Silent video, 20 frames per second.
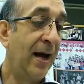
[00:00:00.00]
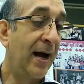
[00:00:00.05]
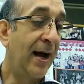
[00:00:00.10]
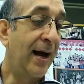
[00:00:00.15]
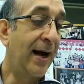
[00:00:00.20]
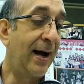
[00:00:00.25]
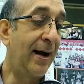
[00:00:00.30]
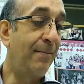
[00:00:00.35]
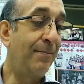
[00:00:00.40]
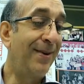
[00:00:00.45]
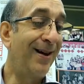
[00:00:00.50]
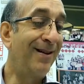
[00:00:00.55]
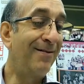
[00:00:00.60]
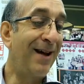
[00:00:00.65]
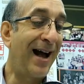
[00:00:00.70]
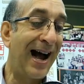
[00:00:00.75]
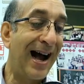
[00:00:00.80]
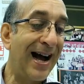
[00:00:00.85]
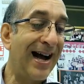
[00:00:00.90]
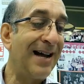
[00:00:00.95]
Um,
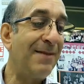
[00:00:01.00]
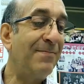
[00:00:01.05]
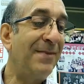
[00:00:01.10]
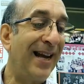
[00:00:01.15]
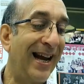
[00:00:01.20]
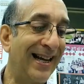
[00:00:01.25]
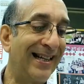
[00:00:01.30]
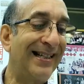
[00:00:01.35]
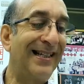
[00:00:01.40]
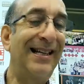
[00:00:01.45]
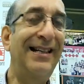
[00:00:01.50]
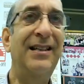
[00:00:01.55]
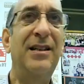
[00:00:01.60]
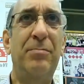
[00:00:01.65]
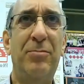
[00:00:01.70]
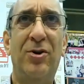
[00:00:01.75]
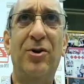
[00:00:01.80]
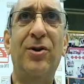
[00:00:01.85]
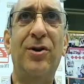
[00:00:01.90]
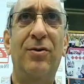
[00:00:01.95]
I'm guessing the
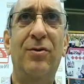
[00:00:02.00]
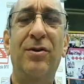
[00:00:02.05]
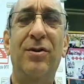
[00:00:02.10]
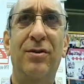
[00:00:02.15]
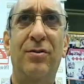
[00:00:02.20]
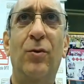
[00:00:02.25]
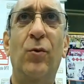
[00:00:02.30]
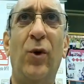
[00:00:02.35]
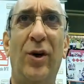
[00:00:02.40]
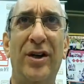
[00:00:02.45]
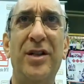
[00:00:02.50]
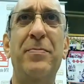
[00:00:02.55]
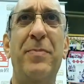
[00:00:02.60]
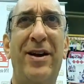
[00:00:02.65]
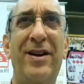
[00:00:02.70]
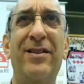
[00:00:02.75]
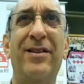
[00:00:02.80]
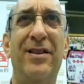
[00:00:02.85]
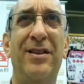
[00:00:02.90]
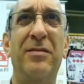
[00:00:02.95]
book works
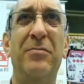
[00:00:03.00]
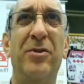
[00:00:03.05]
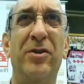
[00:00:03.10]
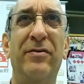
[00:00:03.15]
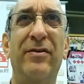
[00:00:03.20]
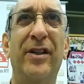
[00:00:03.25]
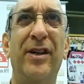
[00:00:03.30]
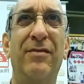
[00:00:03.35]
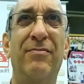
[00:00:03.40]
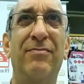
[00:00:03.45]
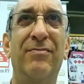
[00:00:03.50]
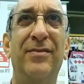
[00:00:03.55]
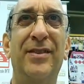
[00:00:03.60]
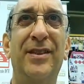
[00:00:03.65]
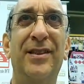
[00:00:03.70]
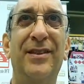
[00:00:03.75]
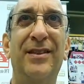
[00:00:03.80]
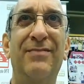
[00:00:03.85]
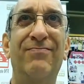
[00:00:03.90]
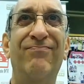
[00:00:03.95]
better than the movie.
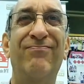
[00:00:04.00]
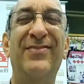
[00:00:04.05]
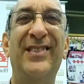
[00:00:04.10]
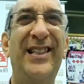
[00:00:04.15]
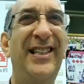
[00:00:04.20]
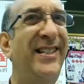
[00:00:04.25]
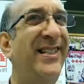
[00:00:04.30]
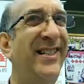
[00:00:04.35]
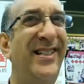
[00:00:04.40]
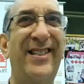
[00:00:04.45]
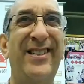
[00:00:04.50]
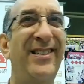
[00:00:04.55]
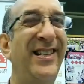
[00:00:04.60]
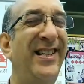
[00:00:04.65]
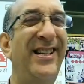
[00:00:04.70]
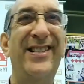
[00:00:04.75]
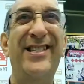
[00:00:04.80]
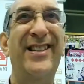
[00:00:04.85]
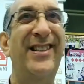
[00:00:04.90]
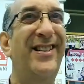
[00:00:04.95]
It just,
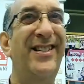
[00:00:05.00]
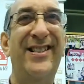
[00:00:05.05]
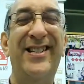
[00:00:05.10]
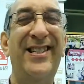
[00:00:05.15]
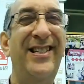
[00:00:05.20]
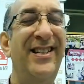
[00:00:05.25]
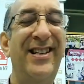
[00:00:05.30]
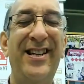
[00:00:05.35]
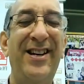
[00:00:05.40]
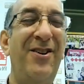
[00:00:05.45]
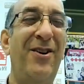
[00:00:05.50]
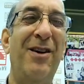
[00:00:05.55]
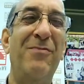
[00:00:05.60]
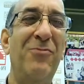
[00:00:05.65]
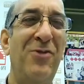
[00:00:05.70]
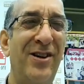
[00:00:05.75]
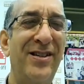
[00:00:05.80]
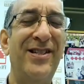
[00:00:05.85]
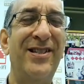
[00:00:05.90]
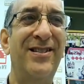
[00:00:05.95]
it just, you know, I'm
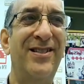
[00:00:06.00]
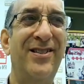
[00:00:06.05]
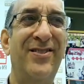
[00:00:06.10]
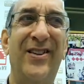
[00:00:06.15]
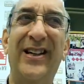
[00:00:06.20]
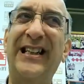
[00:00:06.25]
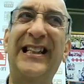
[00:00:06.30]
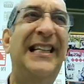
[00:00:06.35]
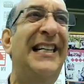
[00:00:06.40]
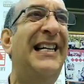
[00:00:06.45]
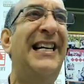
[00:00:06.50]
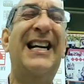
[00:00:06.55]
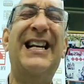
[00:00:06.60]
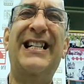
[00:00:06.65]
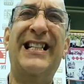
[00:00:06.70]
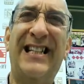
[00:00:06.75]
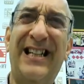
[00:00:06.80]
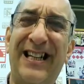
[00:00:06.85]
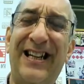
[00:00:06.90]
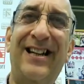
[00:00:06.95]
watching this going.
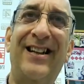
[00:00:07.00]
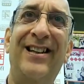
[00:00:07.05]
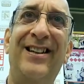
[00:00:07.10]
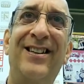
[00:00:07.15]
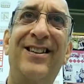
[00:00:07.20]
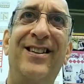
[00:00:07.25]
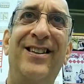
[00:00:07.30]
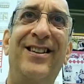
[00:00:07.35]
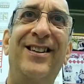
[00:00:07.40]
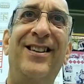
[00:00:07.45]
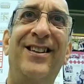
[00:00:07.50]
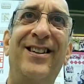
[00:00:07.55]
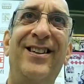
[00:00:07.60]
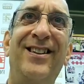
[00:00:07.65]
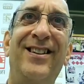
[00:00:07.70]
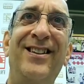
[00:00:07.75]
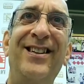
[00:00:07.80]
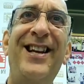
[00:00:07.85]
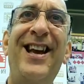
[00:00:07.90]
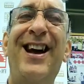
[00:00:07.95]
It's, we'll have to read it to
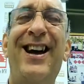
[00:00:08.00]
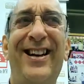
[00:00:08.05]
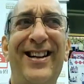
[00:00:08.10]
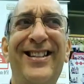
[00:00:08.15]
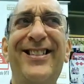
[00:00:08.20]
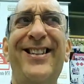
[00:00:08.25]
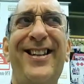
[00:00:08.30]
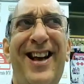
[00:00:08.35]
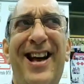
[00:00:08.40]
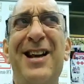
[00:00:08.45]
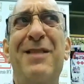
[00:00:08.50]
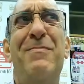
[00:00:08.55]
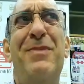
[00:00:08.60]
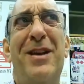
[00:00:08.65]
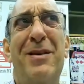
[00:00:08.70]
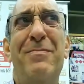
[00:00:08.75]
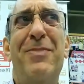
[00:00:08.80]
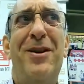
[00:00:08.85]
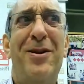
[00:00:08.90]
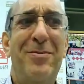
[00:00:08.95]
find out. Yeah, it's got to be
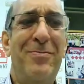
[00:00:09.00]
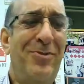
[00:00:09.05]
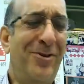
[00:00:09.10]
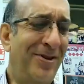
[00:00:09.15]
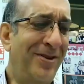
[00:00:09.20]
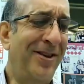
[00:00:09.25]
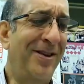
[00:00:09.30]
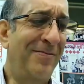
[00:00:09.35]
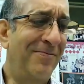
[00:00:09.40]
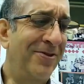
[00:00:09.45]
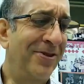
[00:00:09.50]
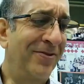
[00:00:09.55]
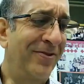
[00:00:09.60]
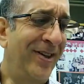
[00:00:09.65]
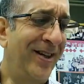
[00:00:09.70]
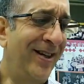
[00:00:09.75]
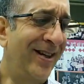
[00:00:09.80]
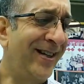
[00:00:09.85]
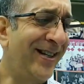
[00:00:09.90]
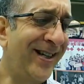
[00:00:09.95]
a better book than a
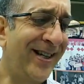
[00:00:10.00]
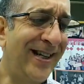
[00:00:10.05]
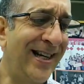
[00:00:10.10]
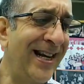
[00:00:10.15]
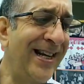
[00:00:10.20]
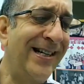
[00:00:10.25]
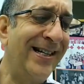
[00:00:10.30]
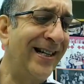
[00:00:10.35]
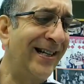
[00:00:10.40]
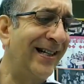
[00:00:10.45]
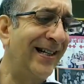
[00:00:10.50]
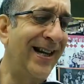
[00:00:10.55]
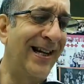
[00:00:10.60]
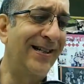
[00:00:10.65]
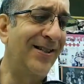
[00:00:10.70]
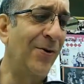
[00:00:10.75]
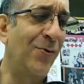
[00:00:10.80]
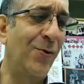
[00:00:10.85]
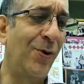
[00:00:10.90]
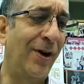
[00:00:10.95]
movie. It just, it just
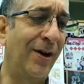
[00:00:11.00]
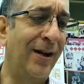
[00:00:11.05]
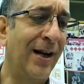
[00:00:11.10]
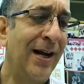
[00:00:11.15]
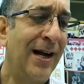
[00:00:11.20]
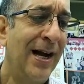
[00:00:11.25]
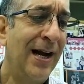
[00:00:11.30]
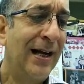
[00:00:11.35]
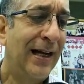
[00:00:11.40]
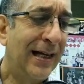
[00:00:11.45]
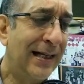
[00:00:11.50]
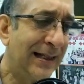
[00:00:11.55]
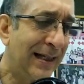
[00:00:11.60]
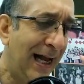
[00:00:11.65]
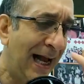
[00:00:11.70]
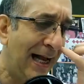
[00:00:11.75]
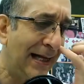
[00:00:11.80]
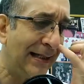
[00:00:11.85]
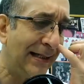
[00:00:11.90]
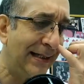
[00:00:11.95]
doesn't work. Because
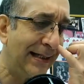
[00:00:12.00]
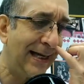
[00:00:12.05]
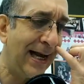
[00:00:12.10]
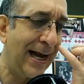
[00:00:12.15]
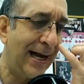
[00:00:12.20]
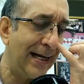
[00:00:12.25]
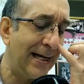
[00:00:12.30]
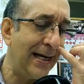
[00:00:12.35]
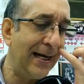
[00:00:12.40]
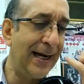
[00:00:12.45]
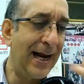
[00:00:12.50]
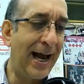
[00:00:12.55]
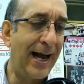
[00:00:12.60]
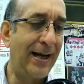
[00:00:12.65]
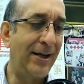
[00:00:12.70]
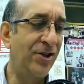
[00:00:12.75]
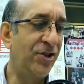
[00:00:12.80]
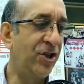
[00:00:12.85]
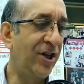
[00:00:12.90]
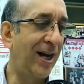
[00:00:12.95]
as Danny
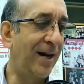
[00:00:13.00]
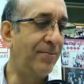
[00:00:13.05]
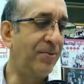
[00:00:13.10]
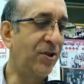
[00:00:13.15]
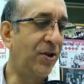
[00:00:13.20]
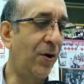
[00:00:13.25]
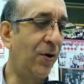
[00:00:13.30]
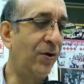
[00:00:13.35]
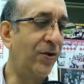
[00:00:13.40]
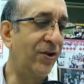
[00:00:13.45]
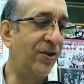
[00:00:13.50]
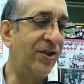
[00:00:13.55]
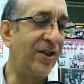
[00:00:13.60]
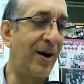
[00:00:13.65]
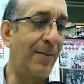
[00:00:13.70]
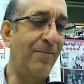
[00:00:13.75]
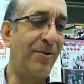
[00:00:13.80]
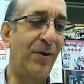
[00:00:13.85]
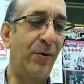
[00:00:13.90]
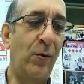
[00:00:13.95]
and James go their
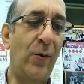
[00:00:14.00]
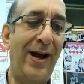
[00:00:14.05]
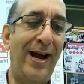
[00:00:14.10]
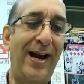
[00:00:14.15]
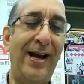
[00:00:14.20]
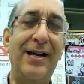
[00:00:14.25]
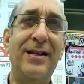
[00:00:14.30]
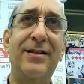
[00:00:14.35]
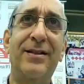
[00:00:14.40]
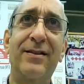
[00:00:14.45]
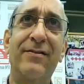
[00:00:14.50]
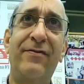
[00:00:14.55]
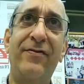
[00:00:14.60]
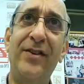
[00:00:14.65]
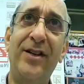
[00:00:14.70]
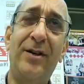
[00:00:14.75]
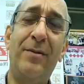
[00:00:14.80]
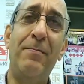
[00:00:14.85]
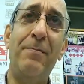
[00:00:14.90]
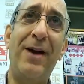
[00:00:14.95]
separate ways, the
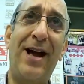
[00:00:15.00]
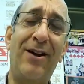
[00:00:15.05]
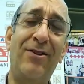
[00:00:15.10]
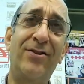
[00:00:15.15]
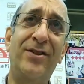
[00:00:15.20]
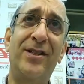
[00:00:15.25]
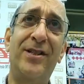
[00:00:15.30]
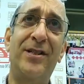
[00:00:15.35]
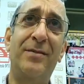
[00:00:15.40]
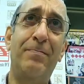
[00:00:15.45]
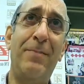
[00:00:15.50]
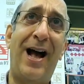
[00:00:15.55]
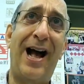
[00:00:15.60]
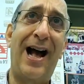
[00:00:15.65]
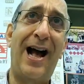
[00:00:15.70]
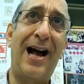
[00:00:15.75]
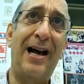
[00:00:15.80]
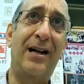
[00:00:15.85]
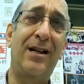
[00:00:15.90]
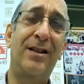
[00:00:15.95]
film bounces
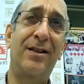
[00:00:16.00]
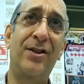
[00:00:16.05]
back.